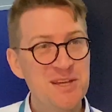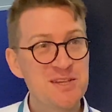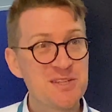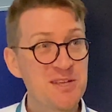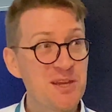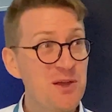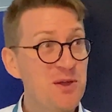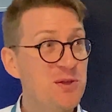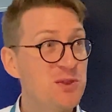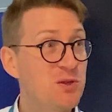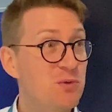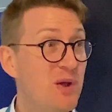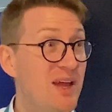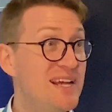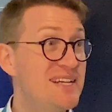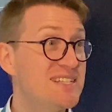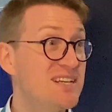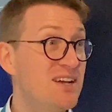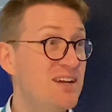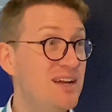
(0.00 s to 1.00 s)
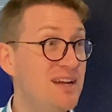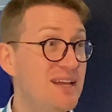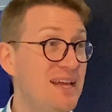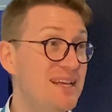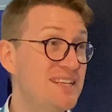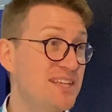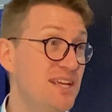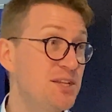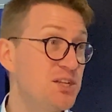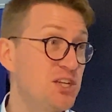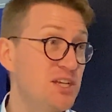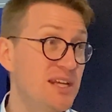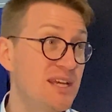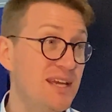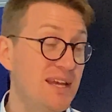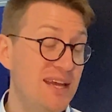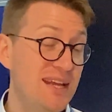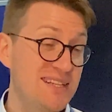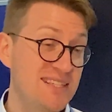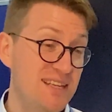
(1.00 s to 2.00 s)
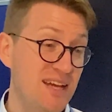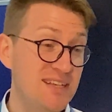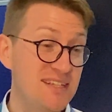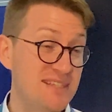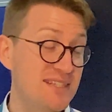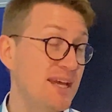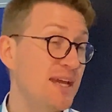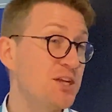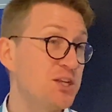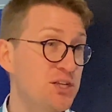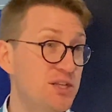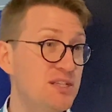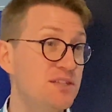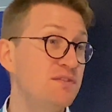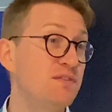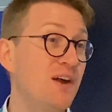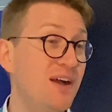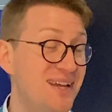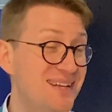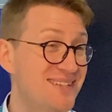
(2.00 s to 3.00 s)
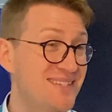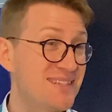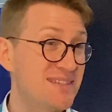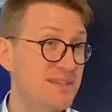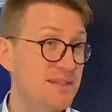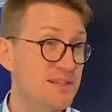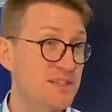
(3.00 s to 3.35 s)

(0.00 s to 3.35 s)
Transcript: So the radar, essentially, it's a detection device.